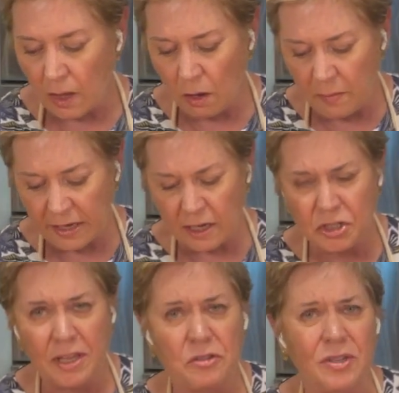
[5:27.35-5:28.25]
Oh my gosh,
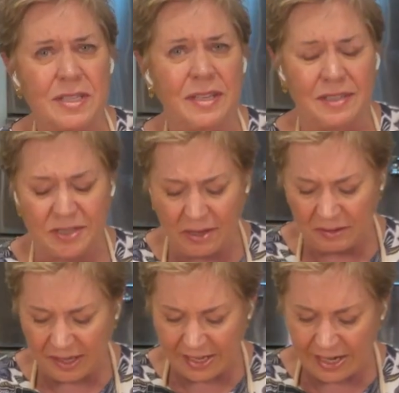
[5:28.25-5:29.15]
that dressing is so
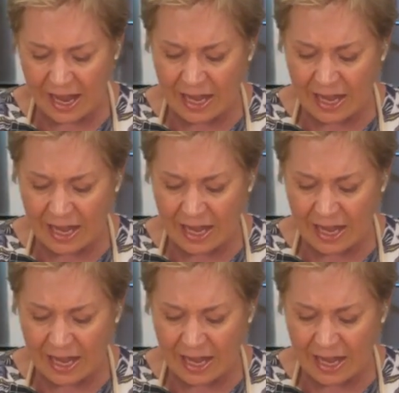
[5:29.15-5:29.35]
good.